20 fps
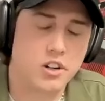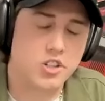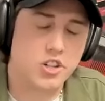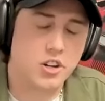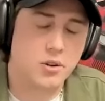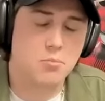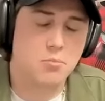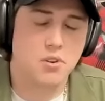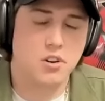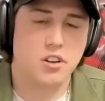going to
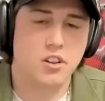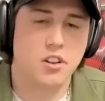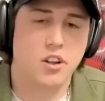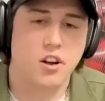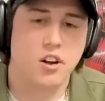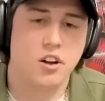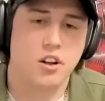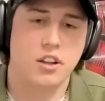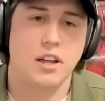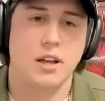jump into the
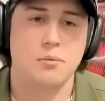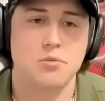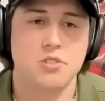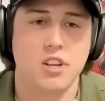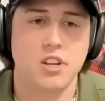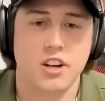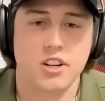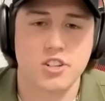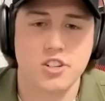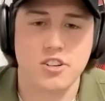hot lap
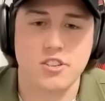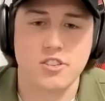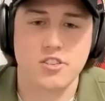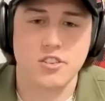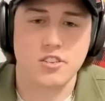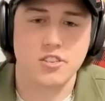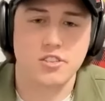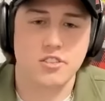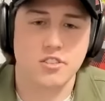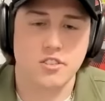section.
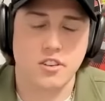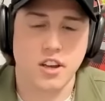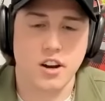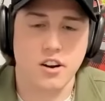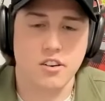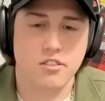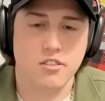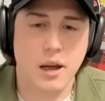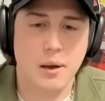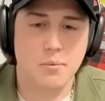So this is
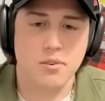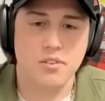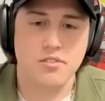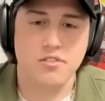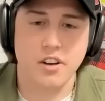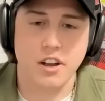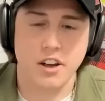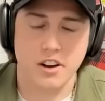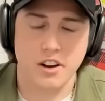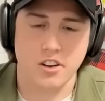kind of rapid
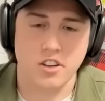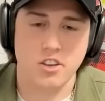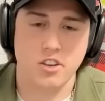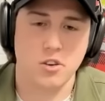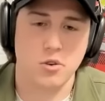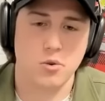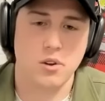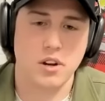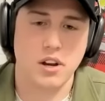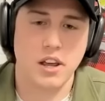fire
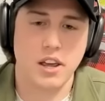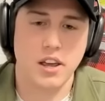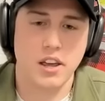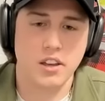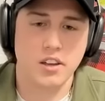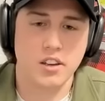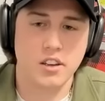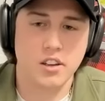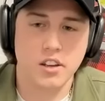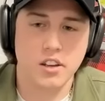
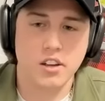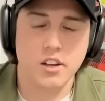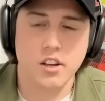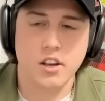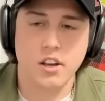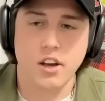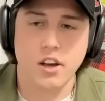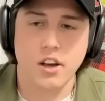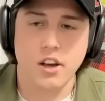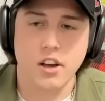Q&A.
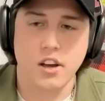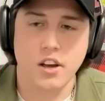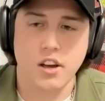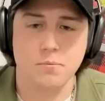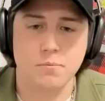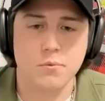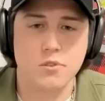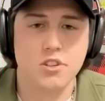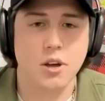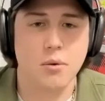
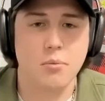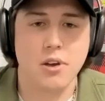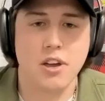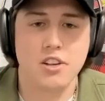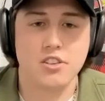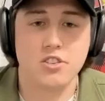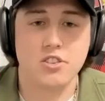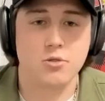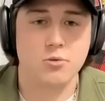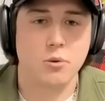Some
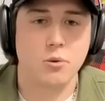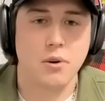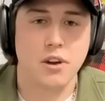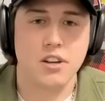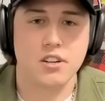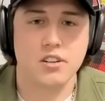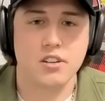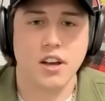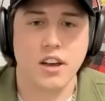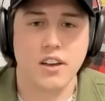answers we
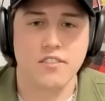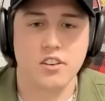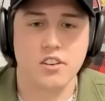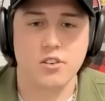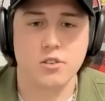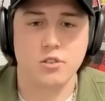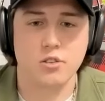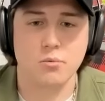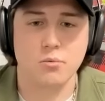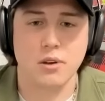might dive
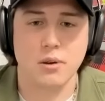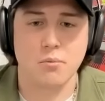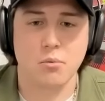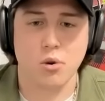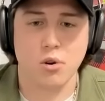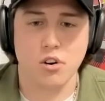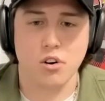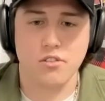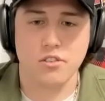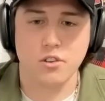into a bit
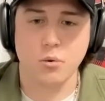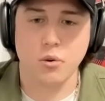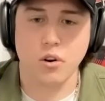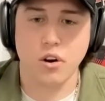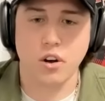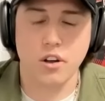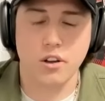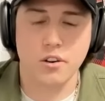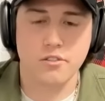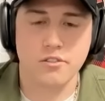more if you
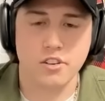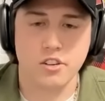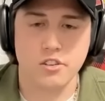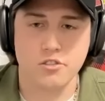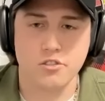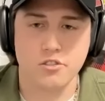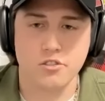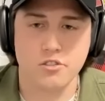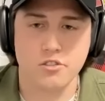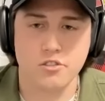want, feel
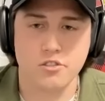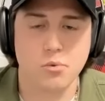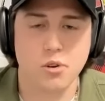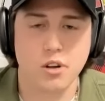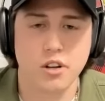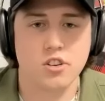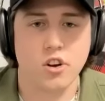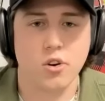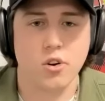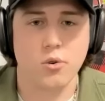free.
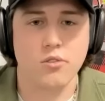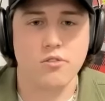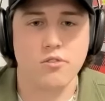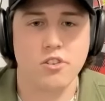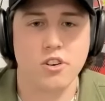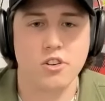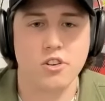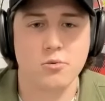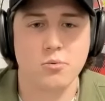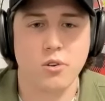So
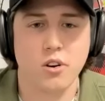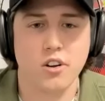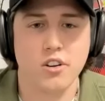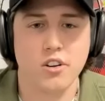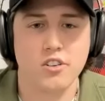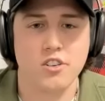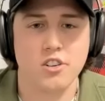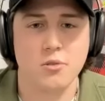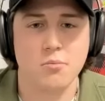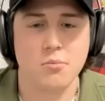first
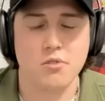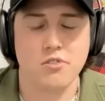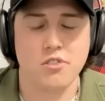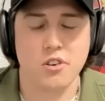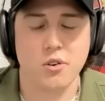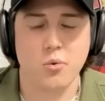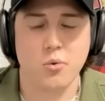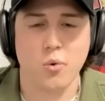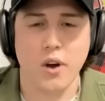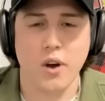one, do you
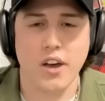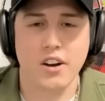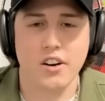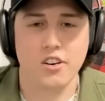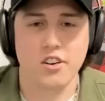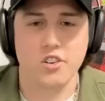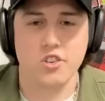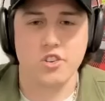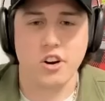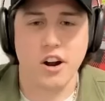prefer wet
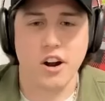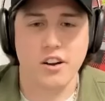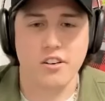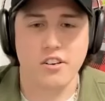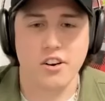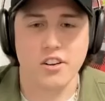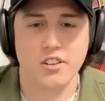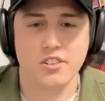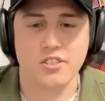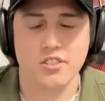or dry
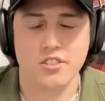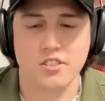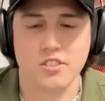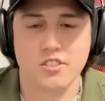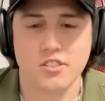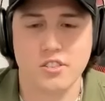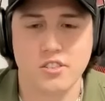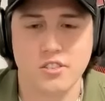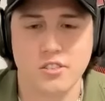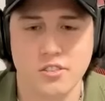
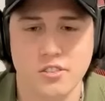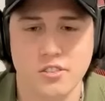races?